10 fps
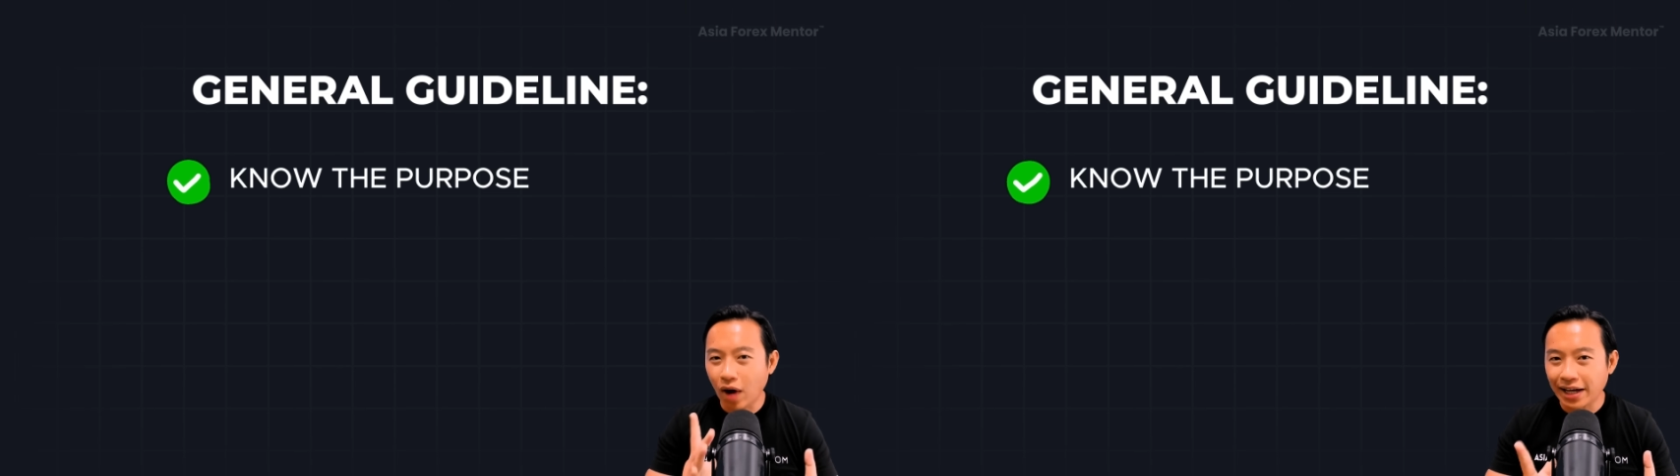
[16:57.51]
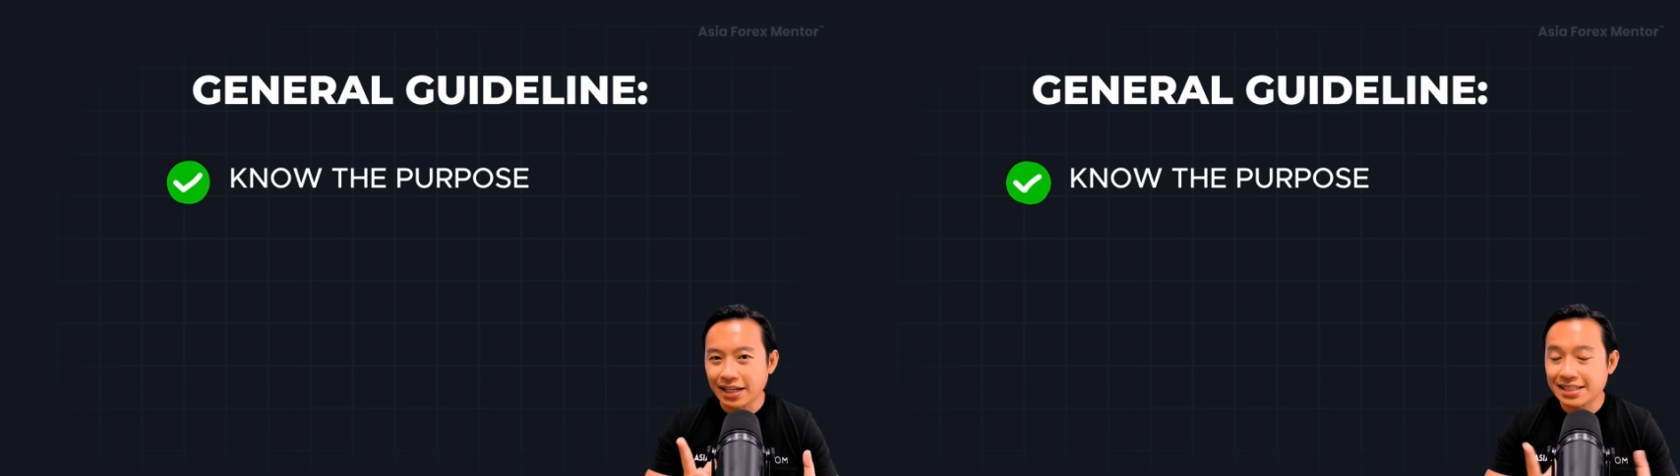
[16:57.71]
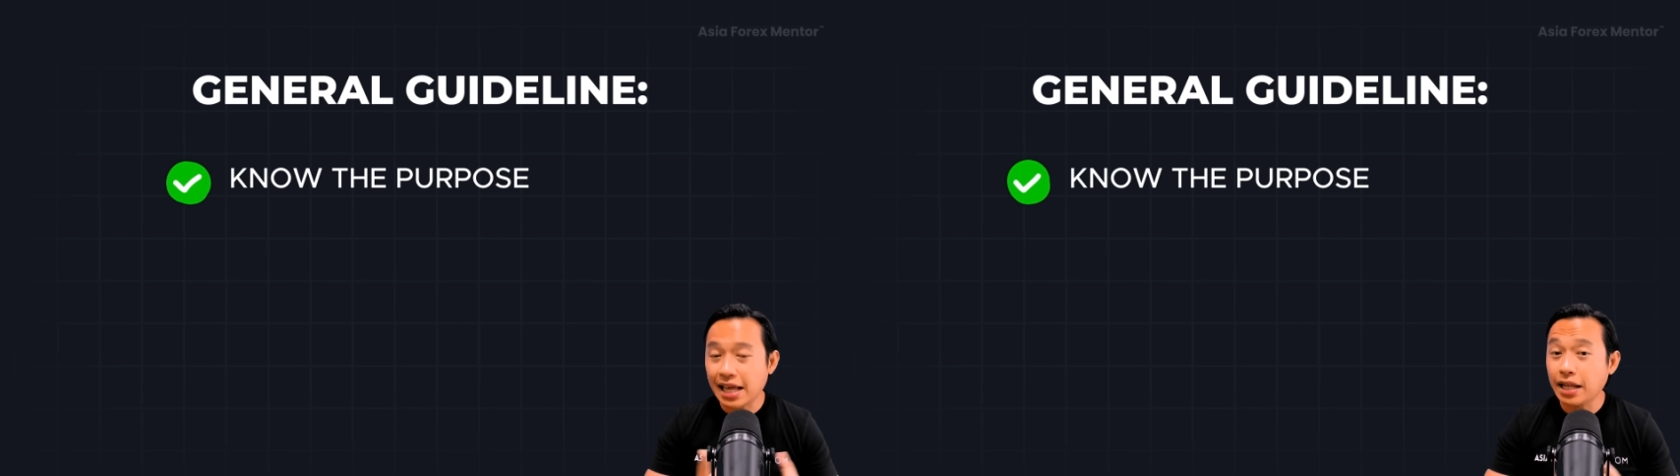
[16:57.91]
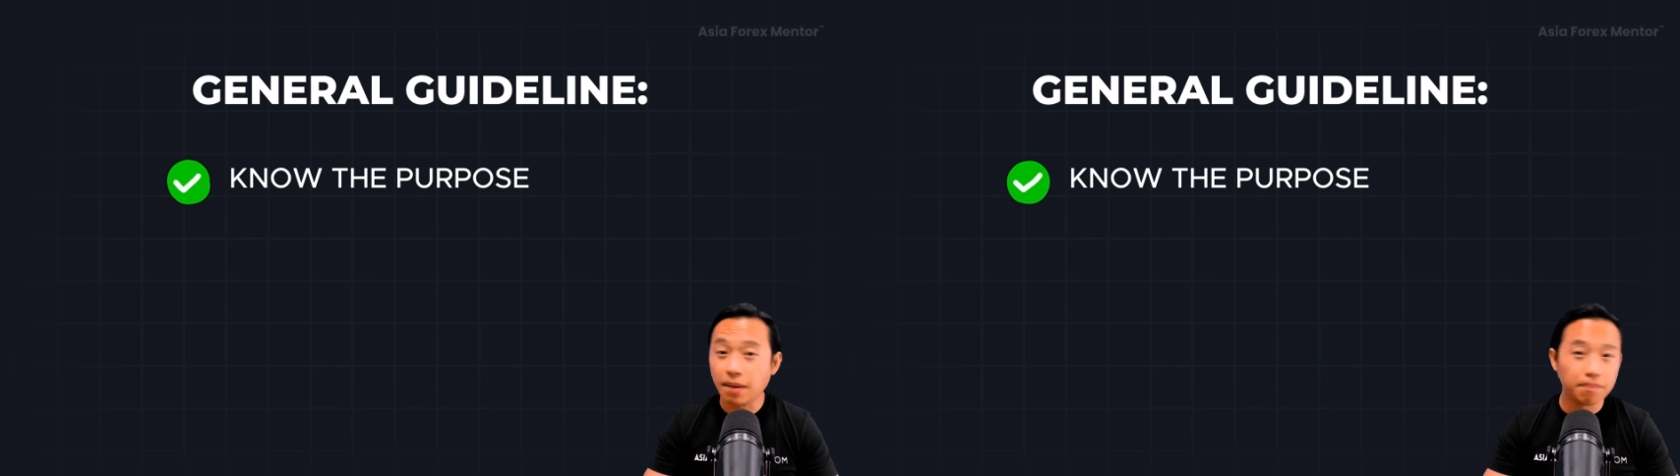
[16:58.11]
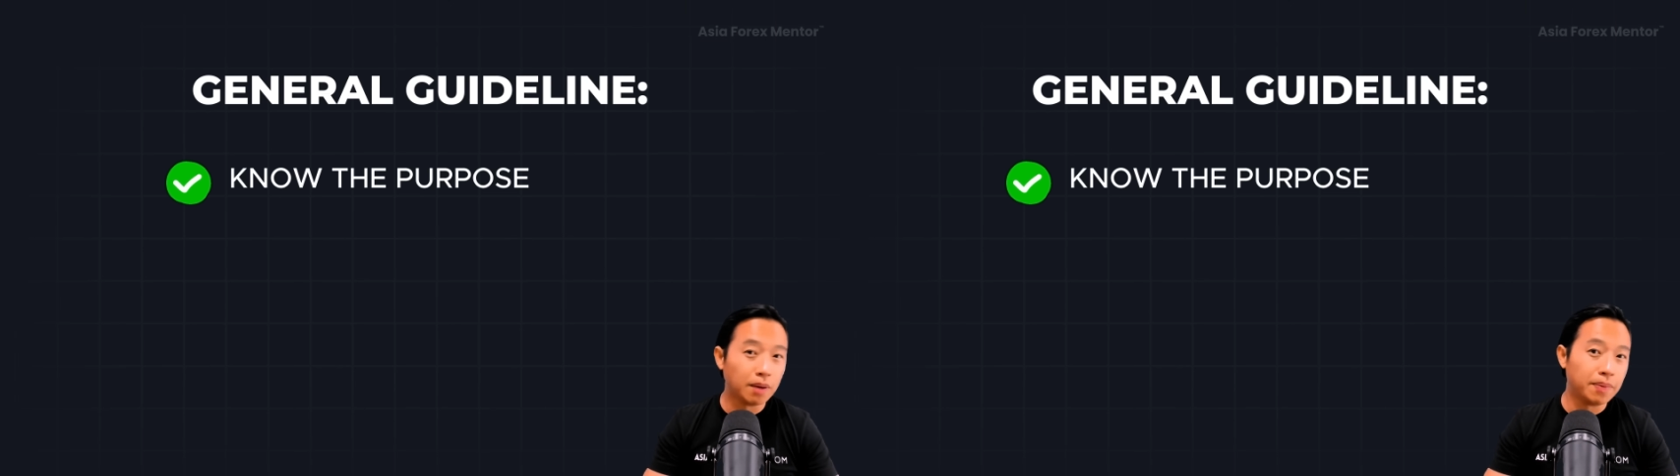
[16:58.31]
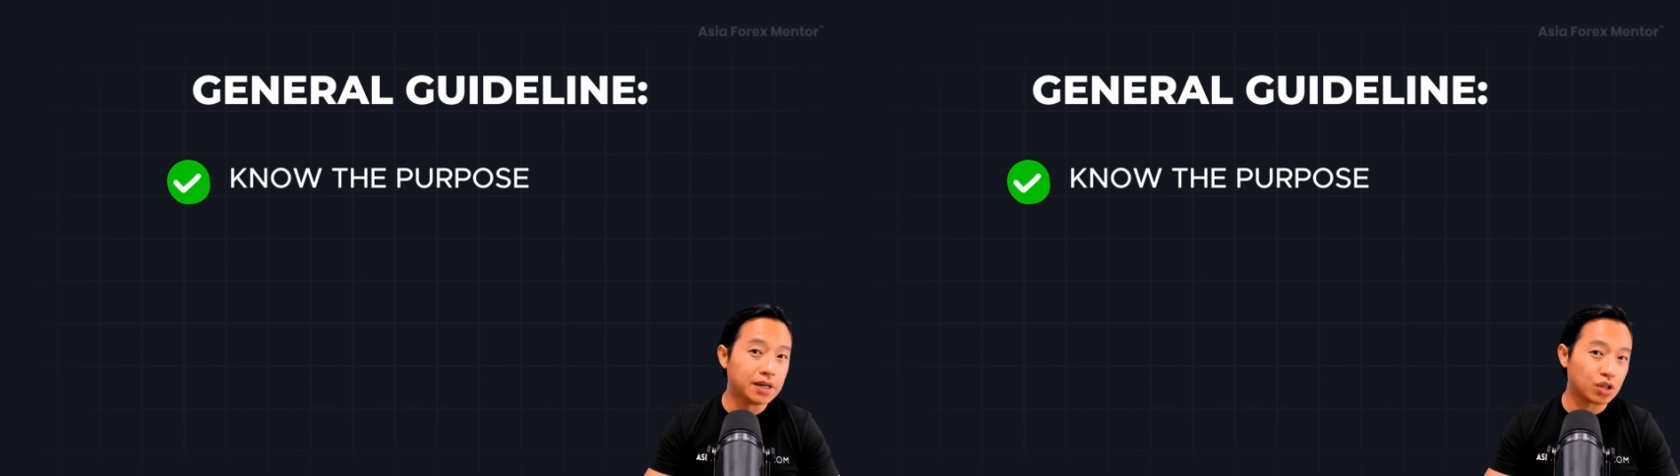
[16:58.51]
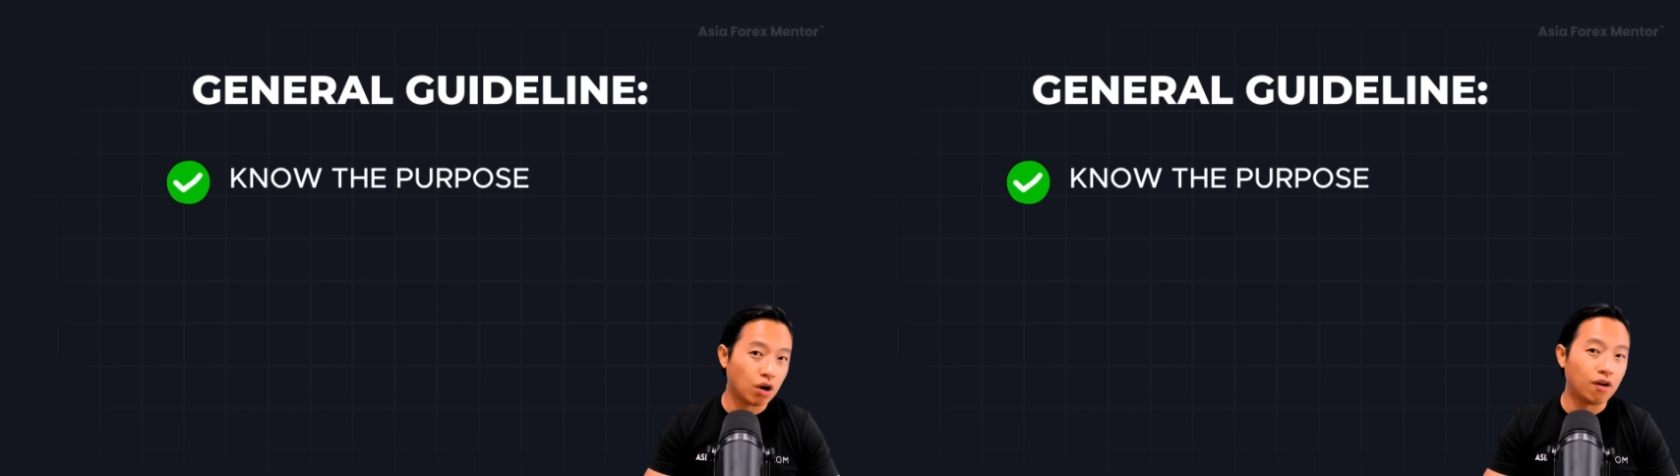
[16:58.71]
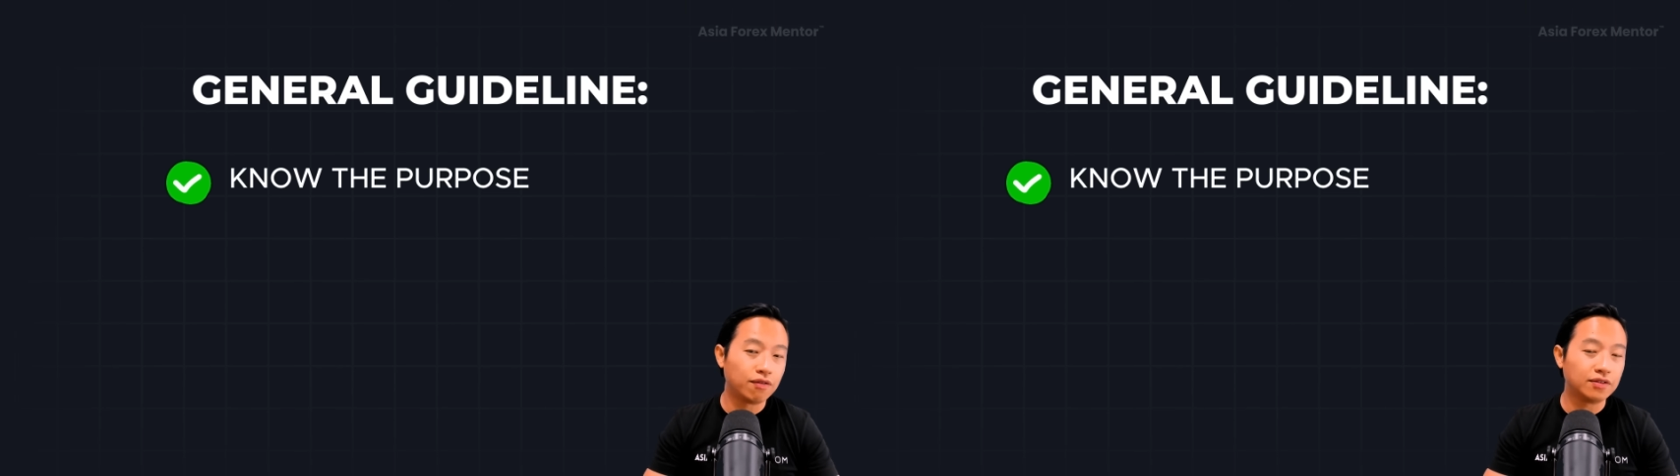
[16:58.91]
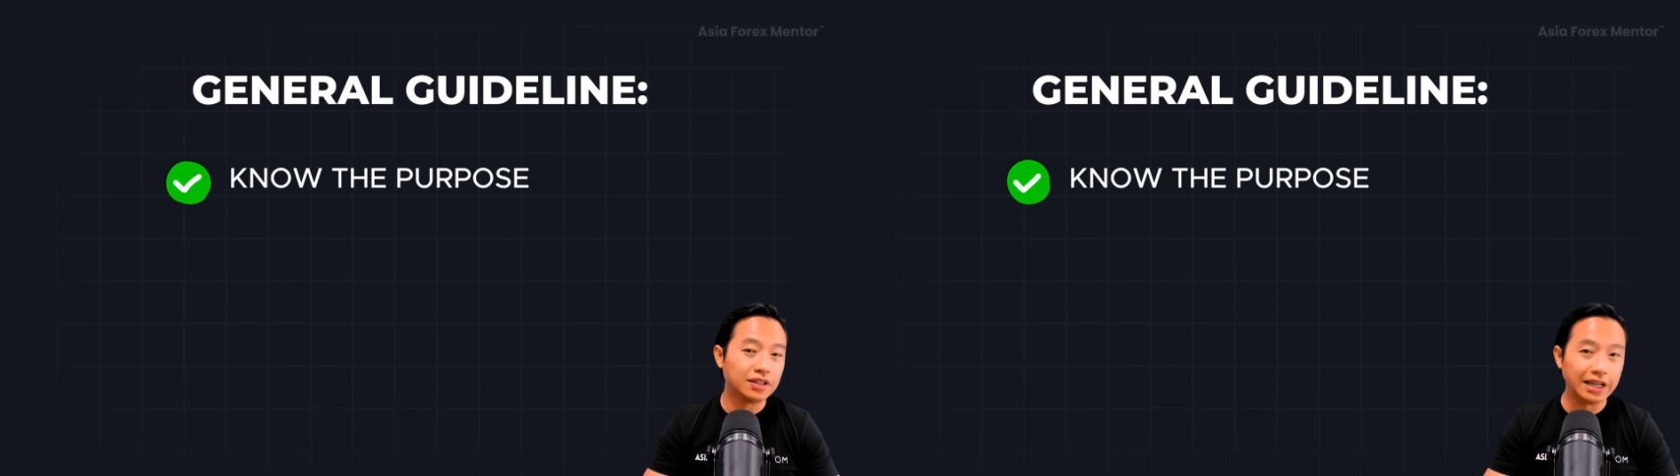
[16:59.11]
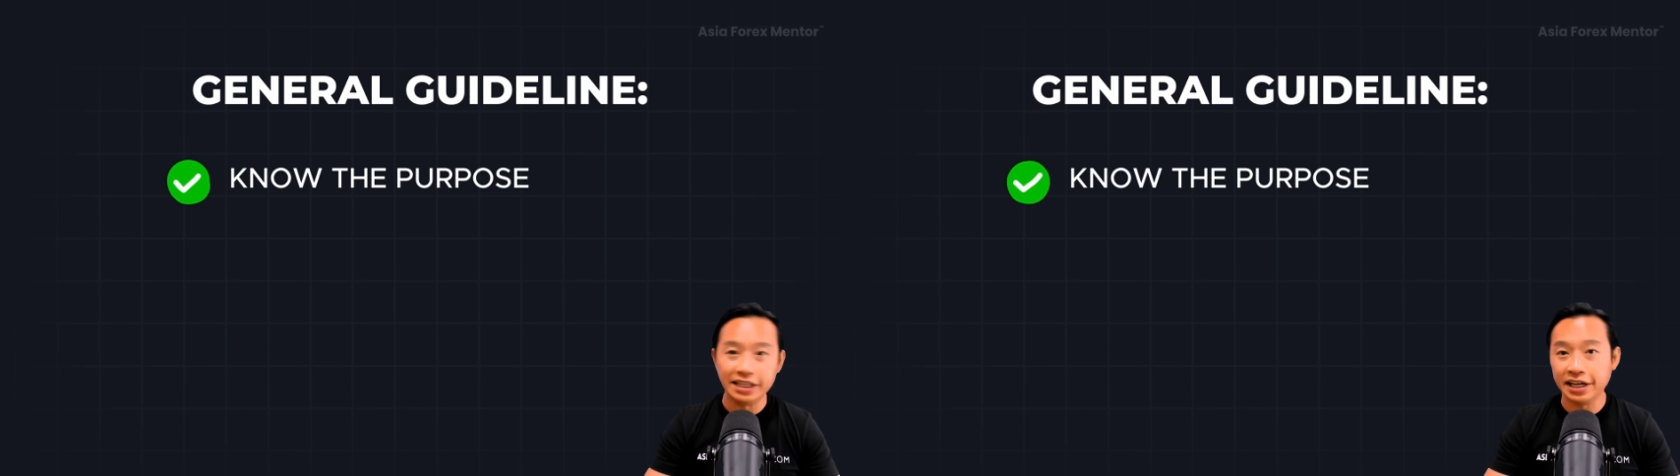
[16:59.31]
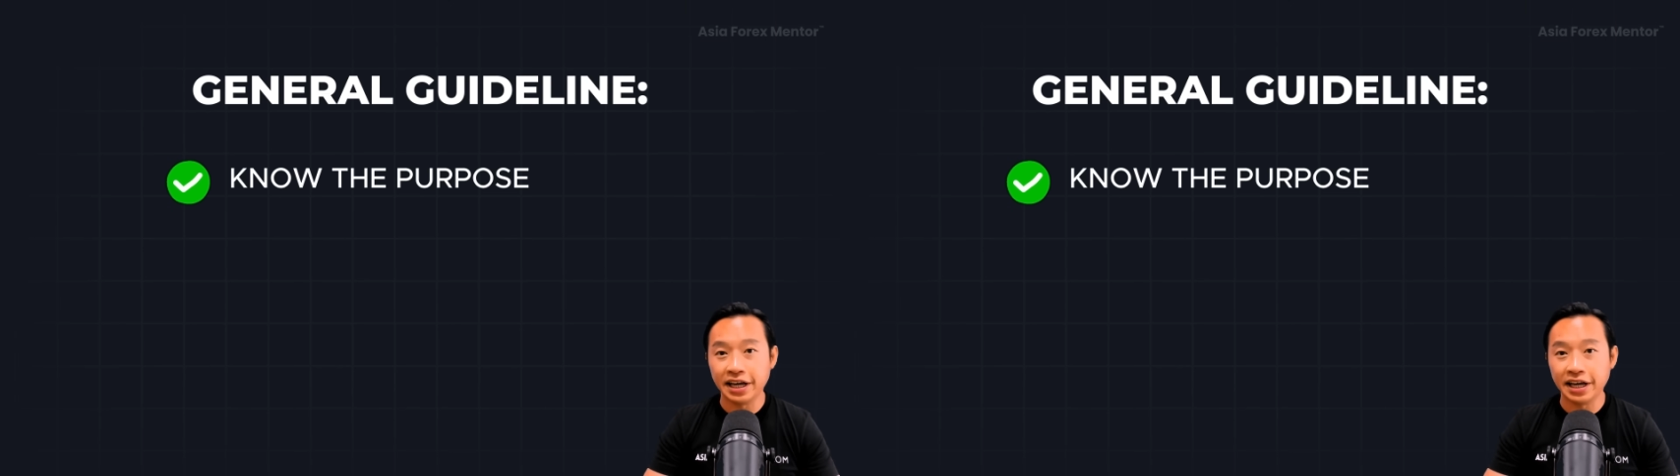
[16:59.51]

to understand the purpose of the